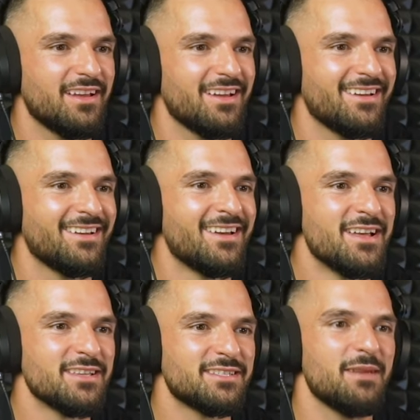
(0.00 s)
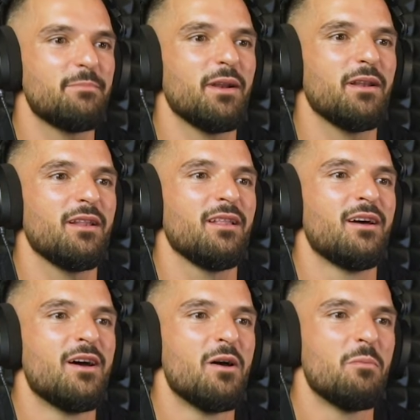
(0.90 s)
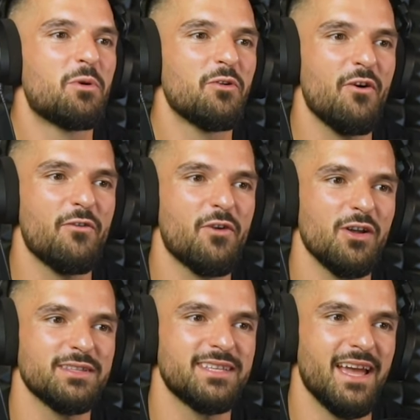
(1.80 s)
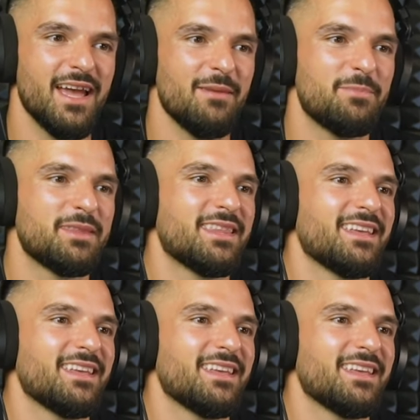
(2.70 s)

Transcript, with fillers: a uh, simple proof of concept